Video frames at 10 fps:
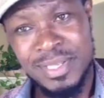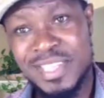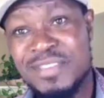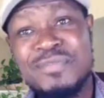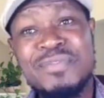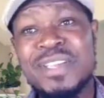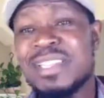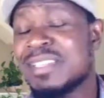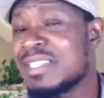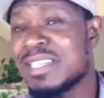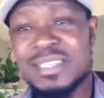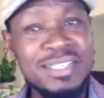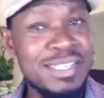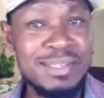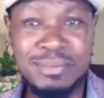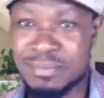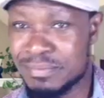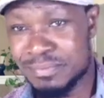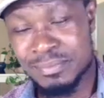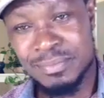Even in the nightclub,
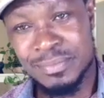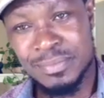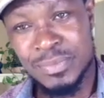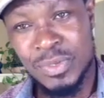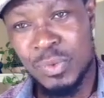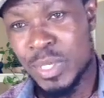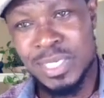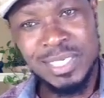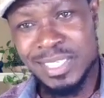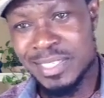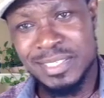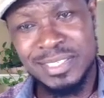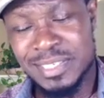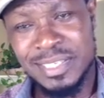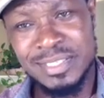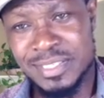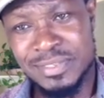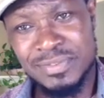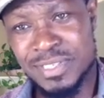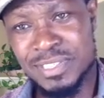we can easily tell the
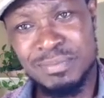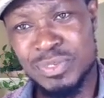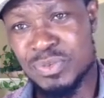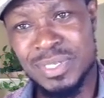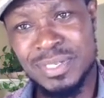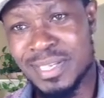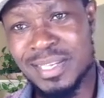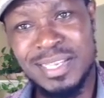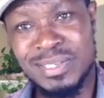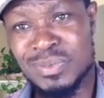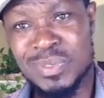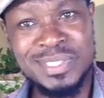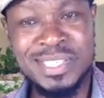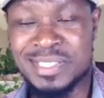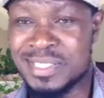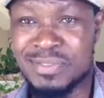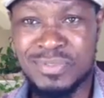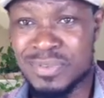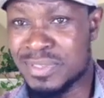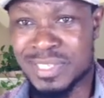difference between a girl who is just in
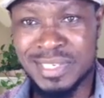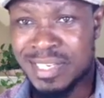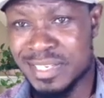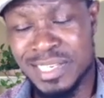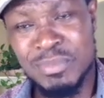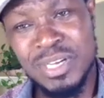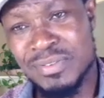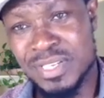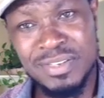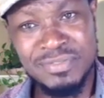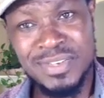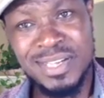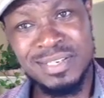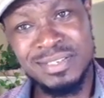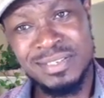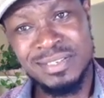the nightclub having her fun